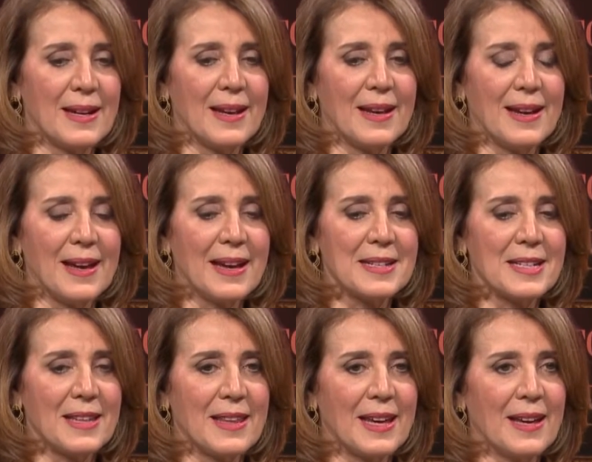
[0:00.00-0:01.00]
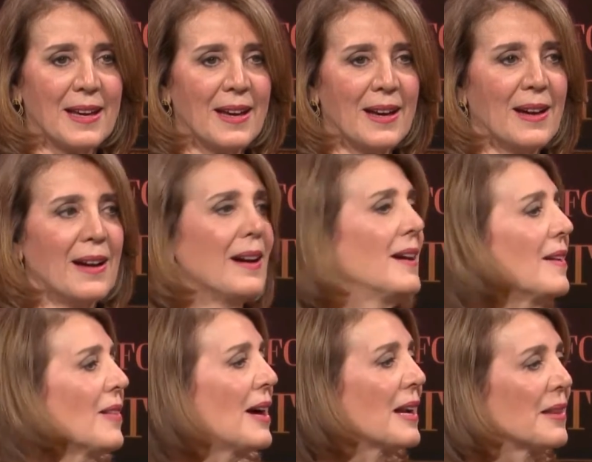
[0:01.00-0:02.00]
I actually think a
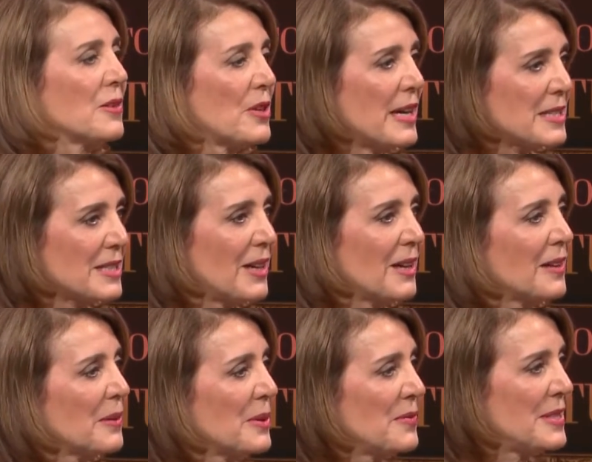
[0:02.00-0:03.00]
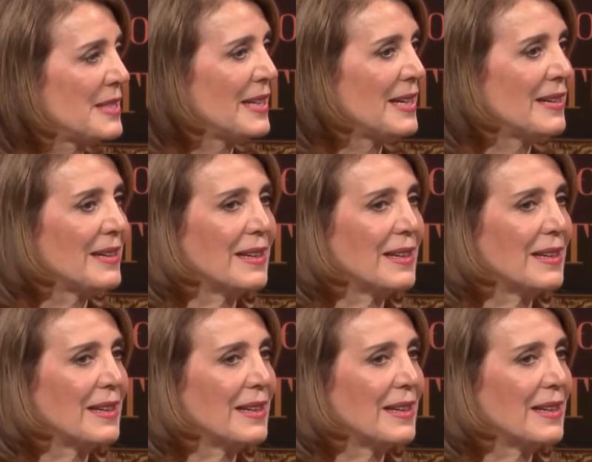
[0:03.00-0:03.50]
lot of the trash talk that we've seen